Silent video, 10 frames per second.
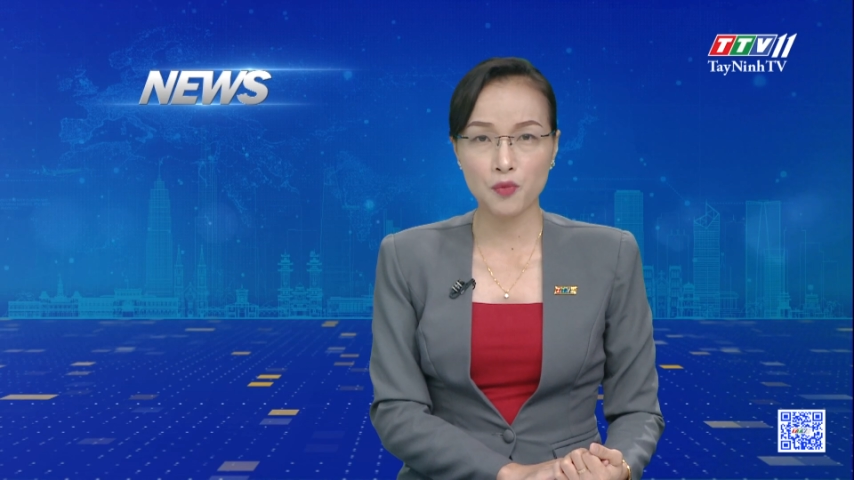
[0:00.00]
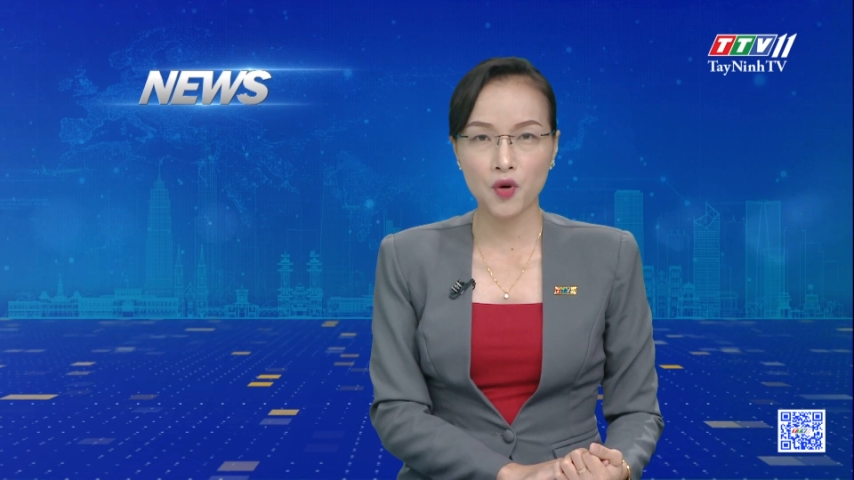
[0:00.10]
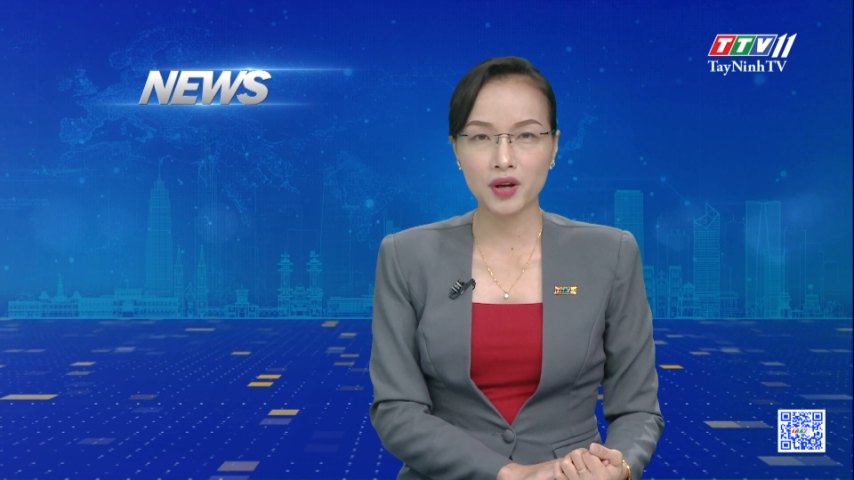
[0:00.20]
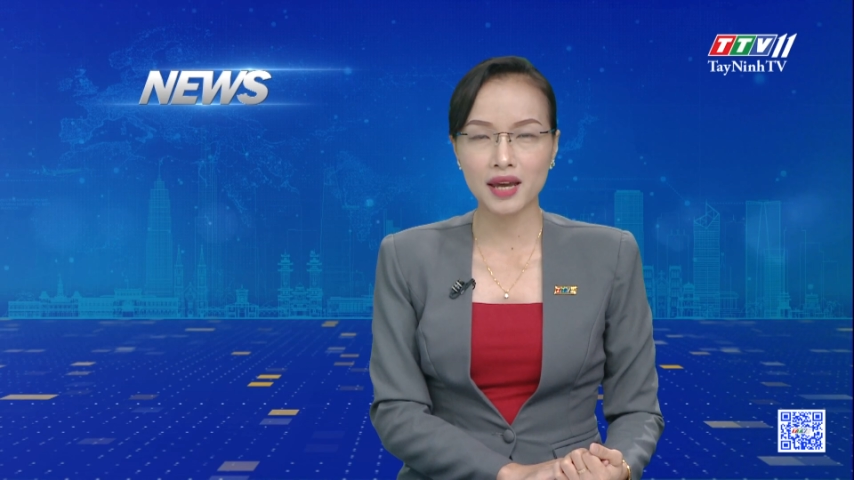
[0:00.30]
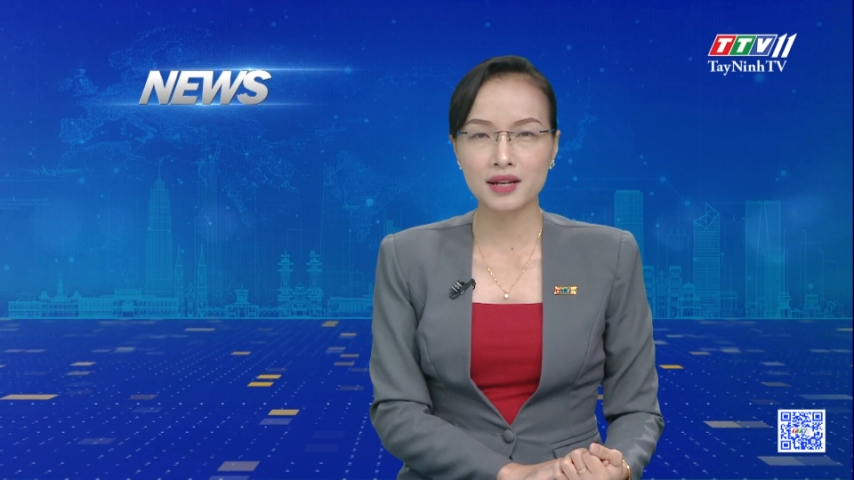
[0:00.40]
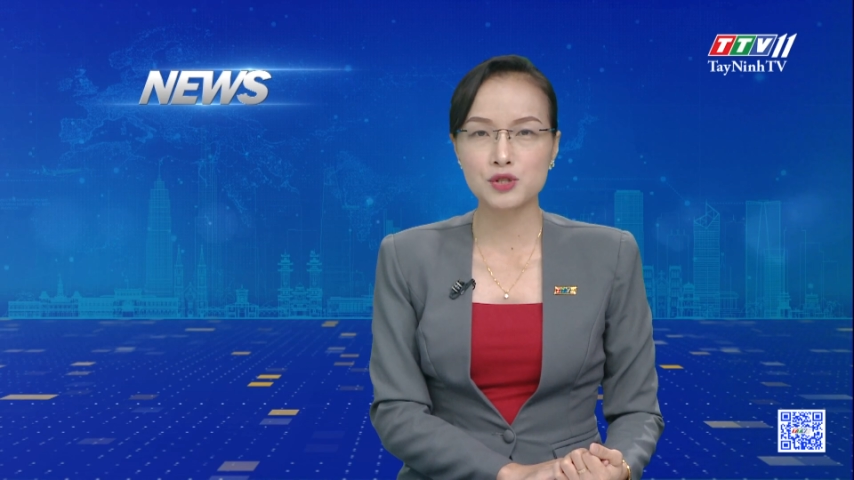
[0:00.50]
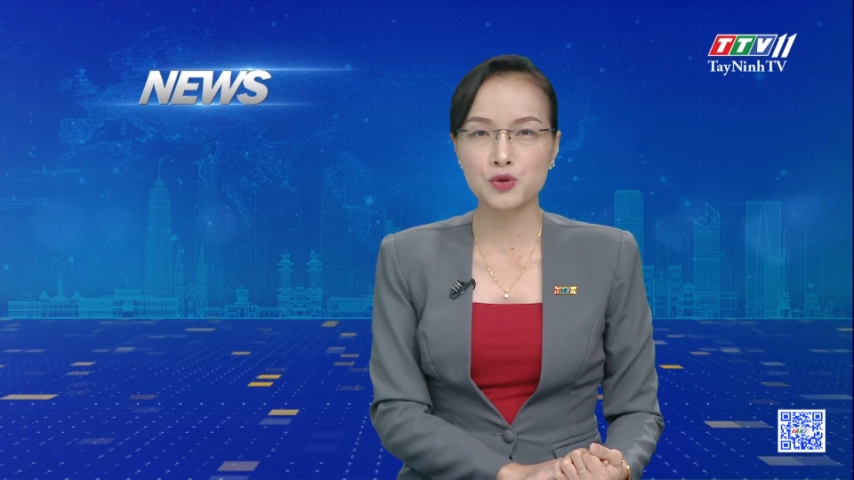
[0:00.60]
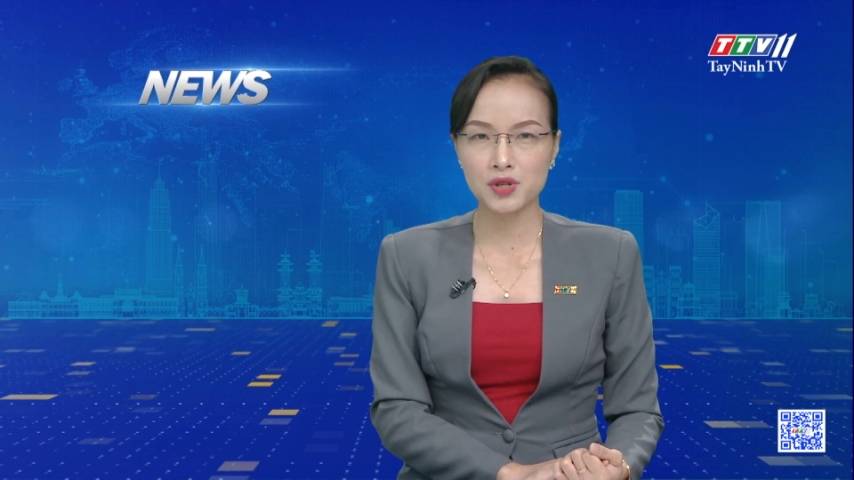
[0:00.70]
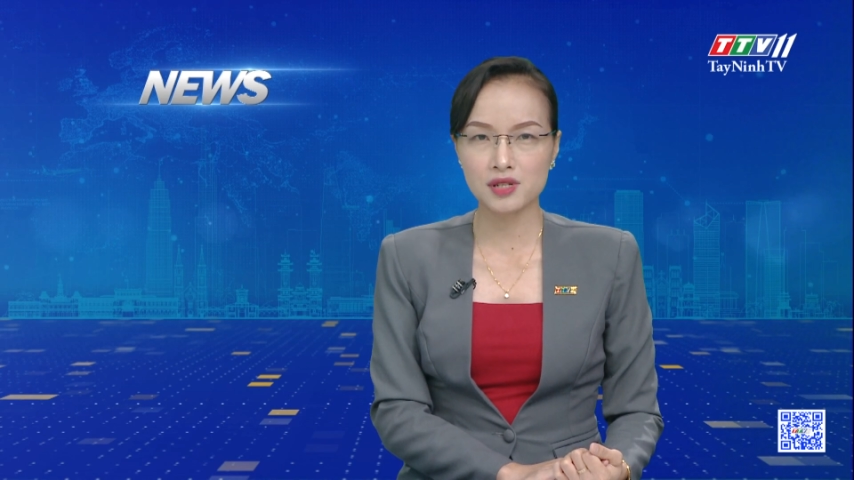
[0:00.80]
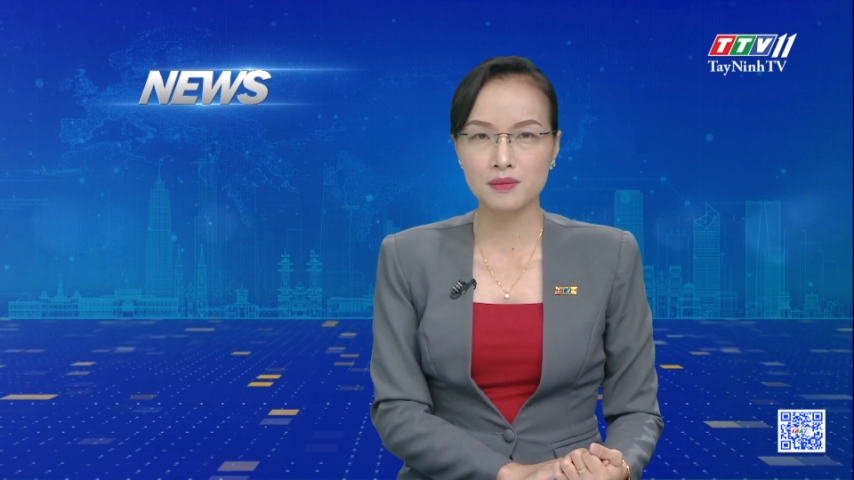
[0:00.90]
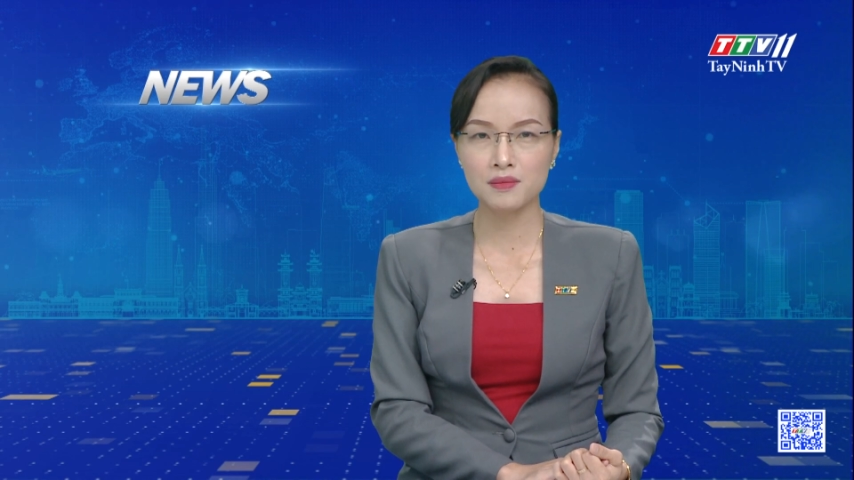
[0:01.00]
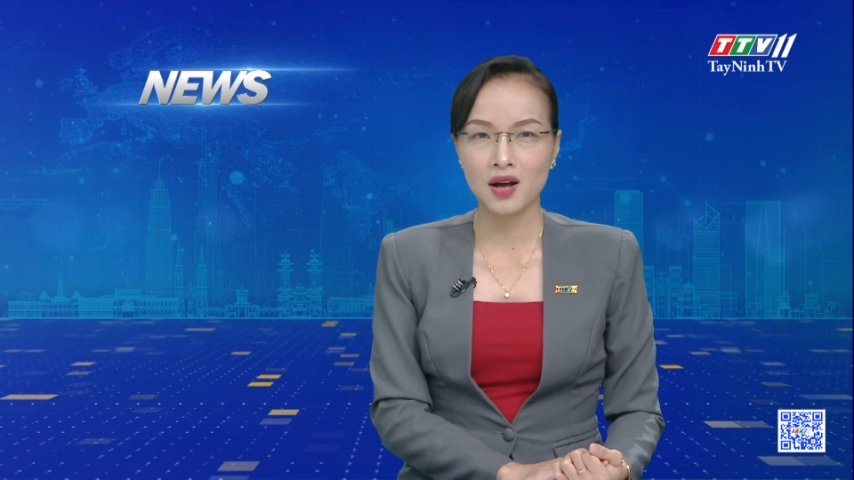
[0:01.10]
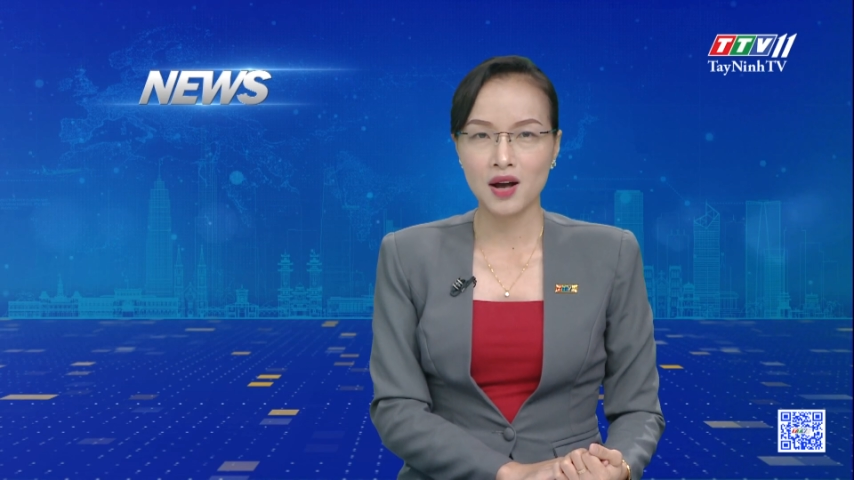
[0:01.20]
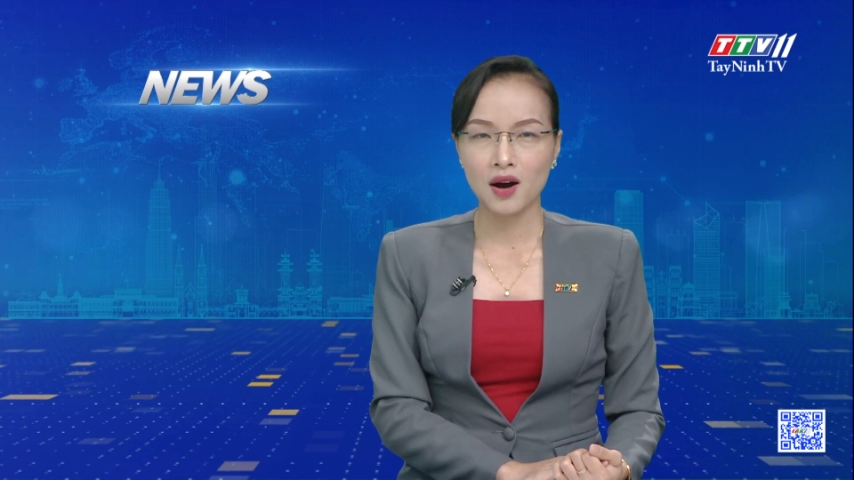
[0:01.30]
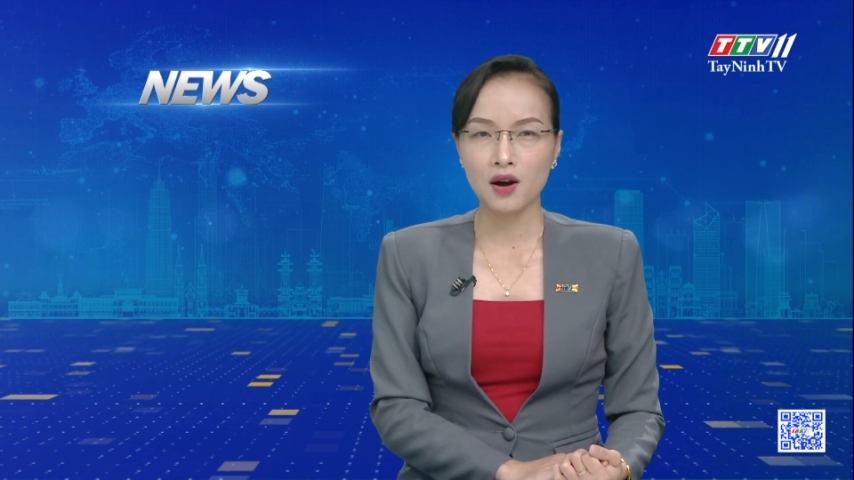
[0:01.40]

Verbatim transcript: Sport and Tourism